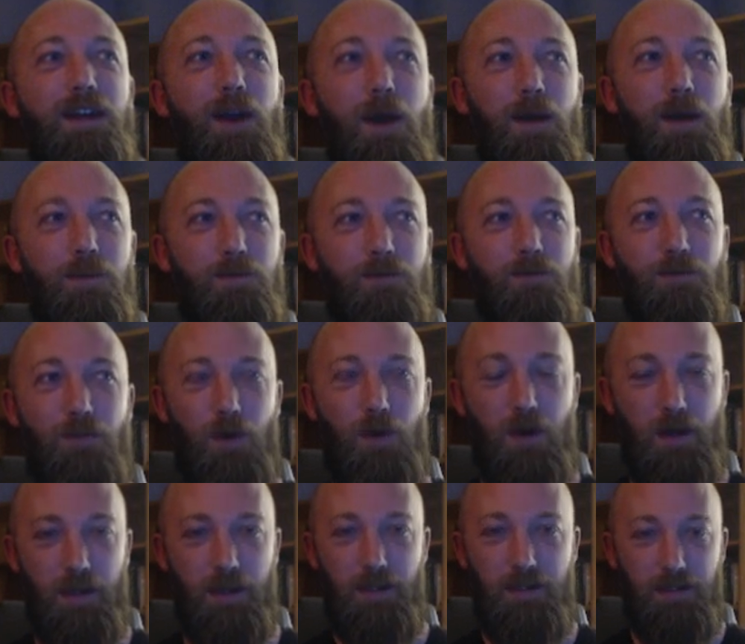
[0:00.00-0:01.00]
up
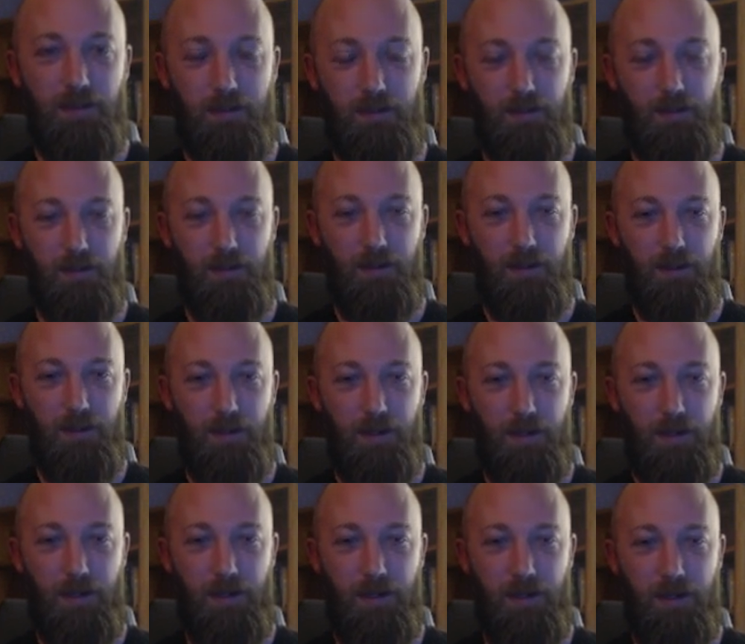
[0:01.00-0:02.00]
front,
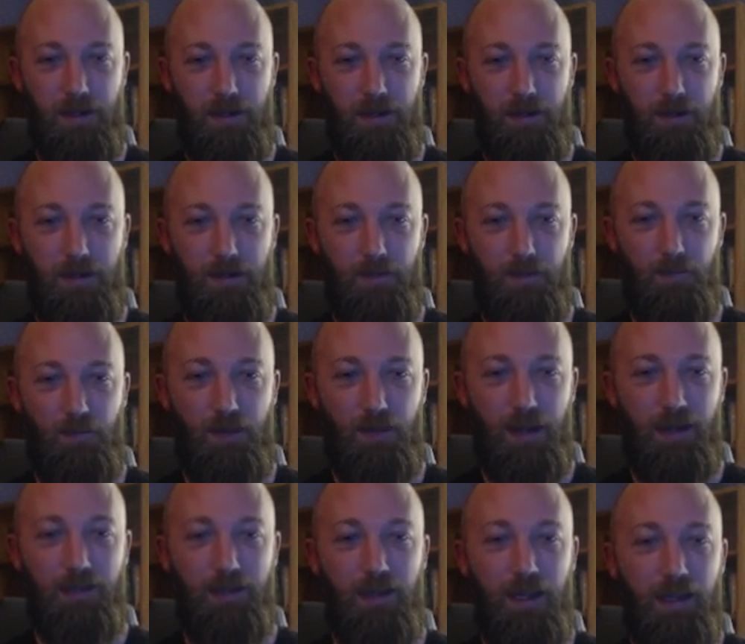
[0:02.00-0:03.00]
uh,
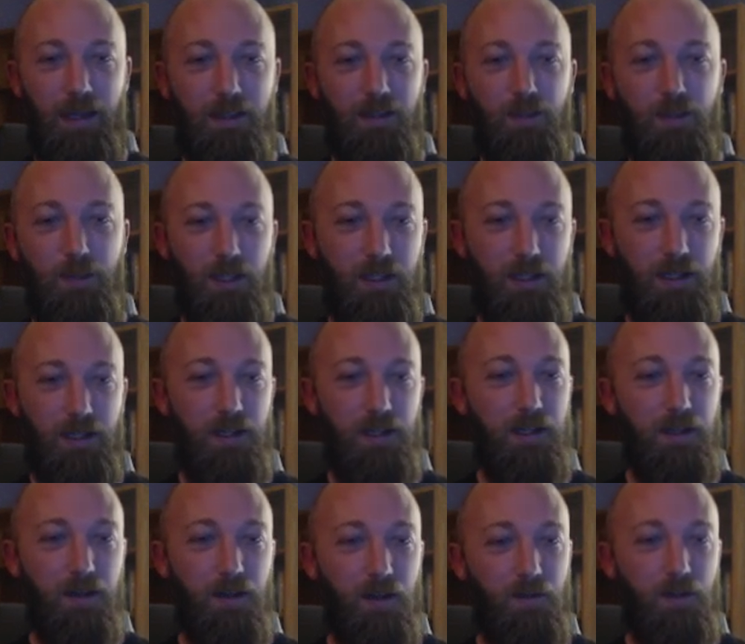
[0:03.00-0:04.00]
I like the
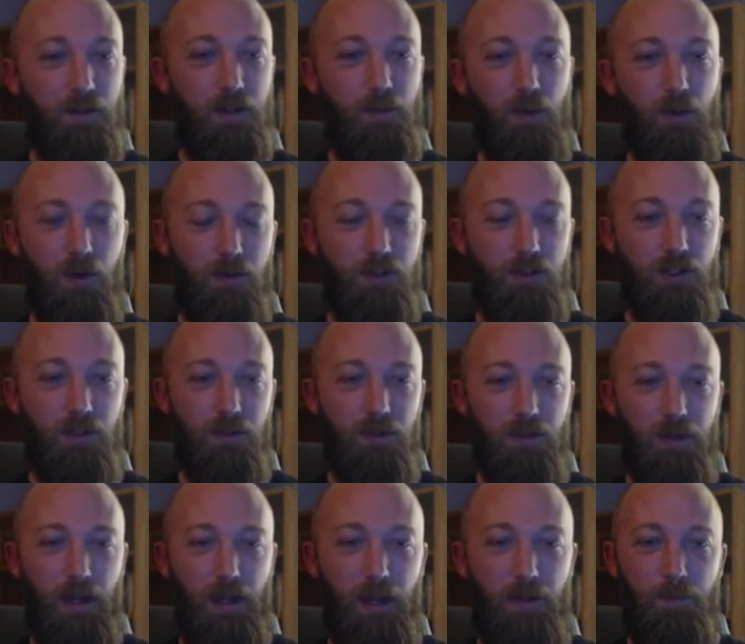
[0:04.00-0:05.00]
beginning of the
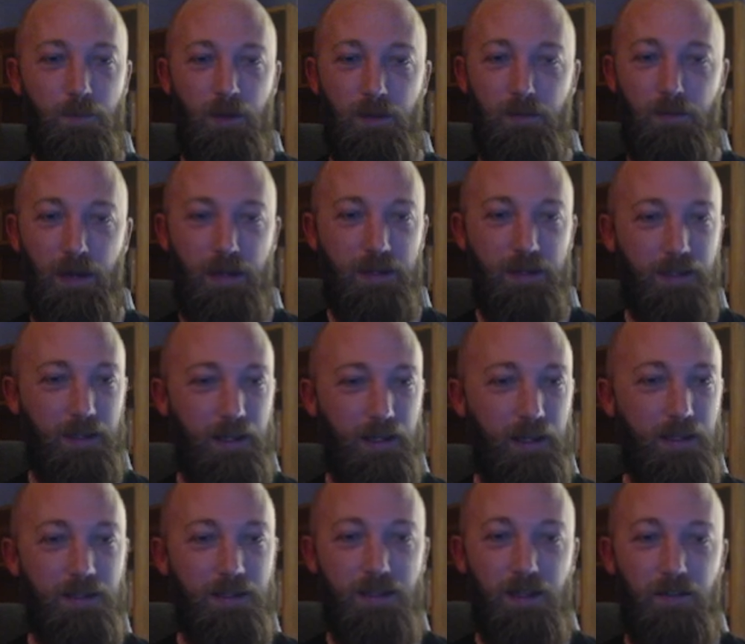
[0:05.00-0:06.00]
departure, but by the
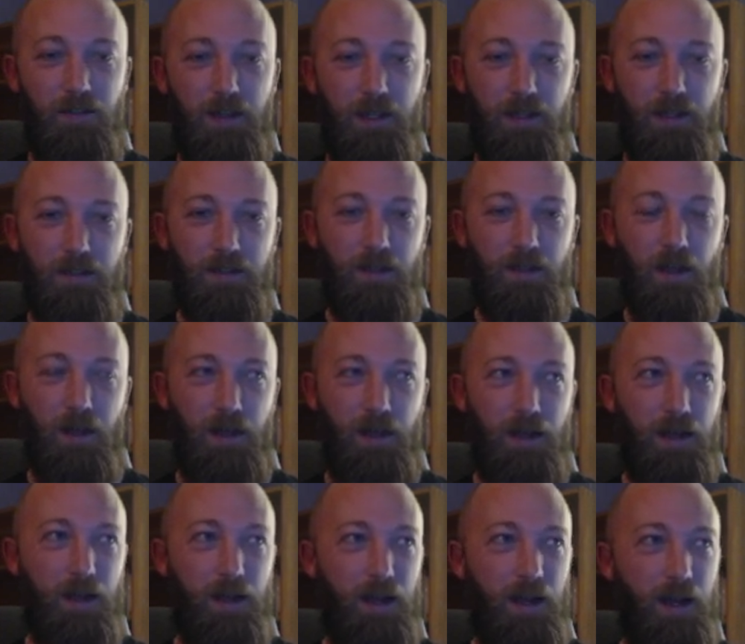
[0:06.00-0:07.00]
end of it,
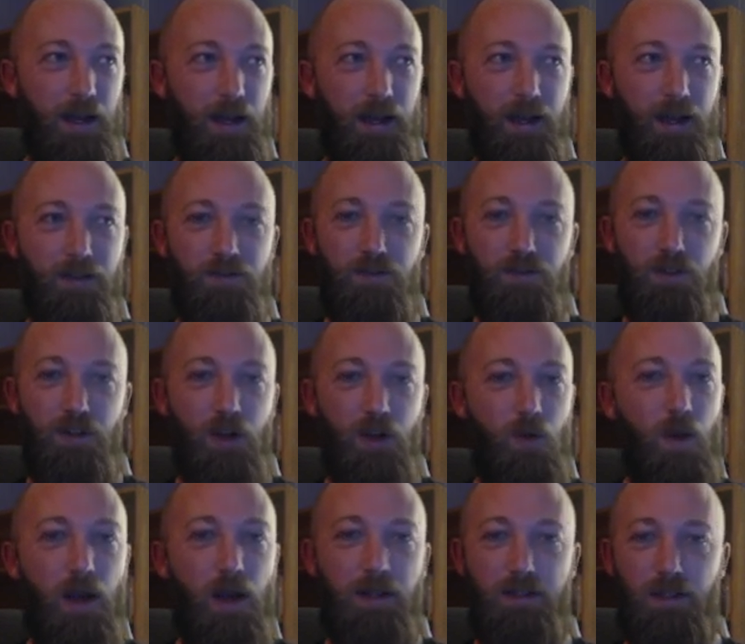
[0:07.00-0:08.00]
I have
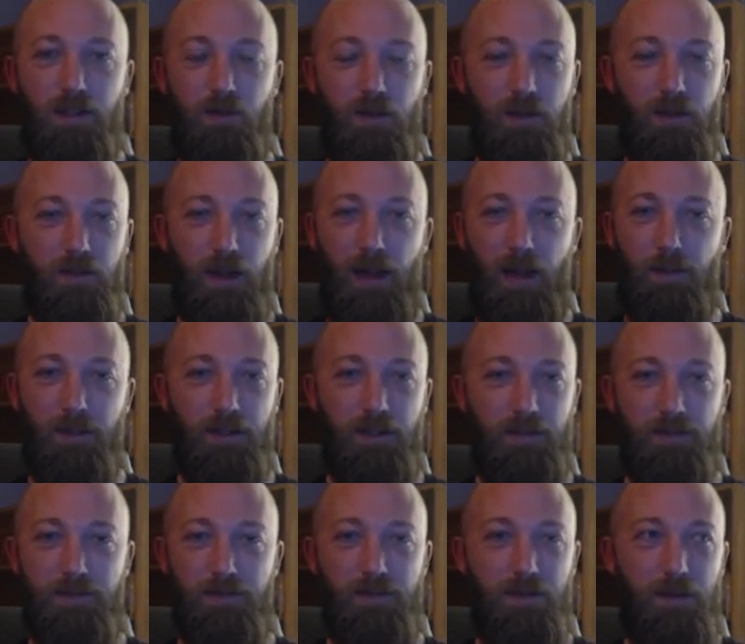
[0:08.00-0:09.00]
no idea what is
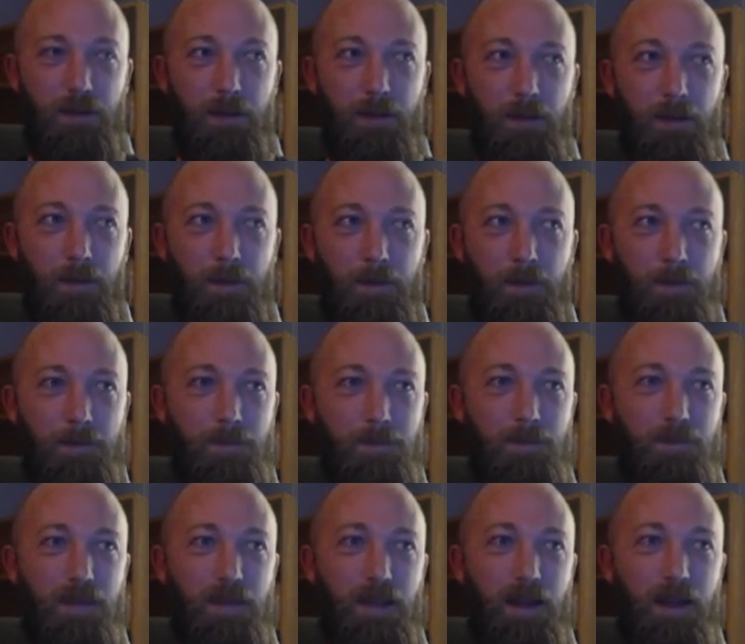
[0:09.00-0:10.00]
happening. Um,
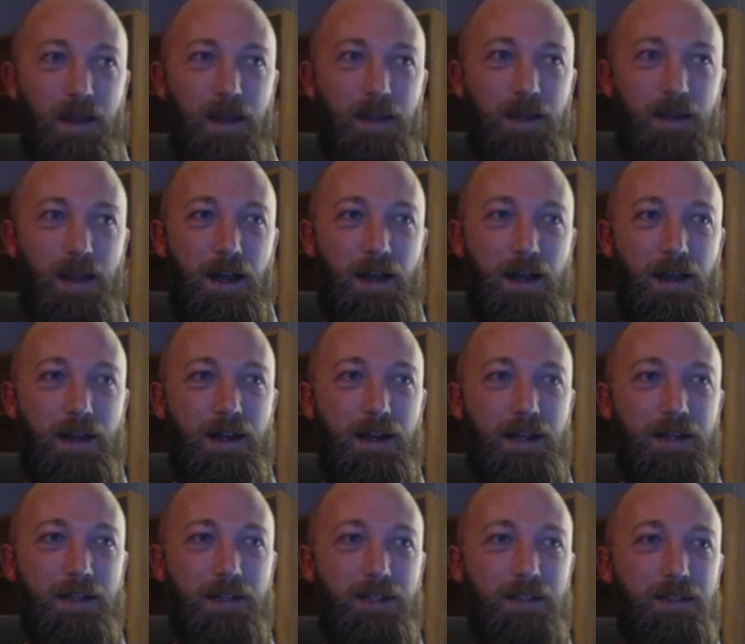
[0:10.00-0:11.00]
and
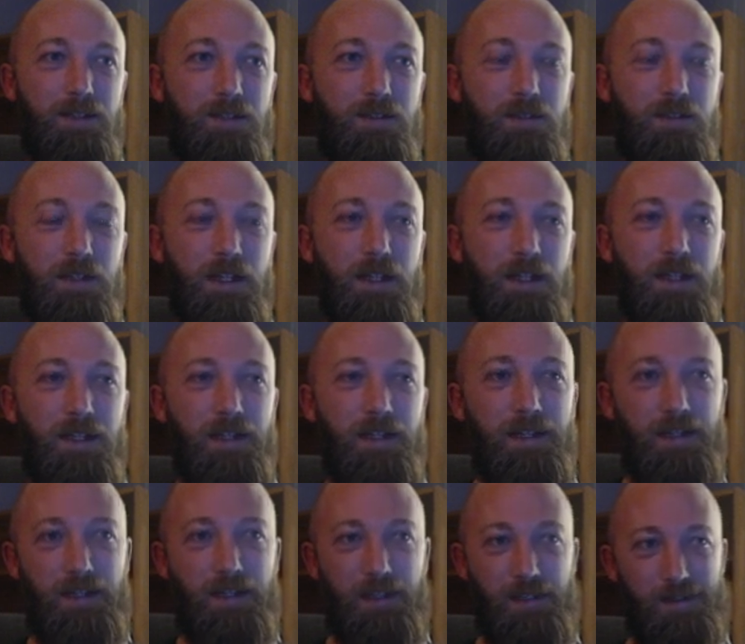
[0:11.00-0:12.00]
I.
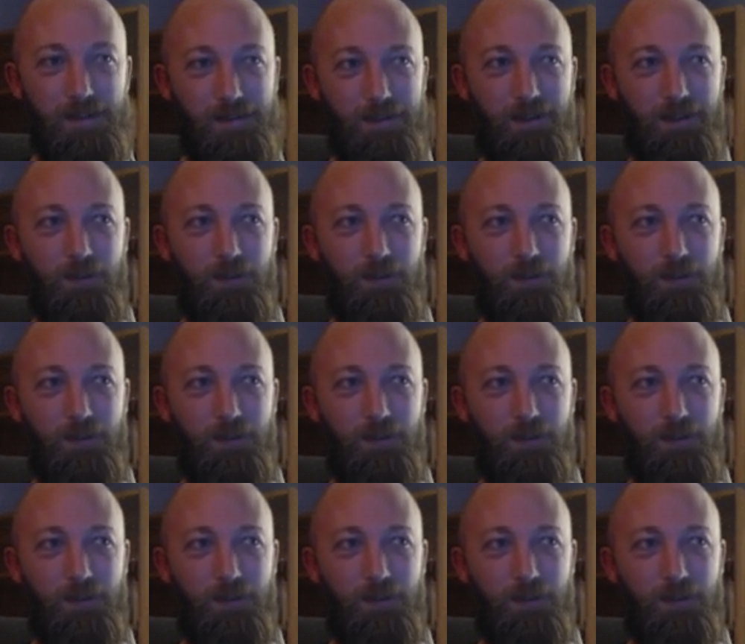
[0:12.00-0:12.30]
There's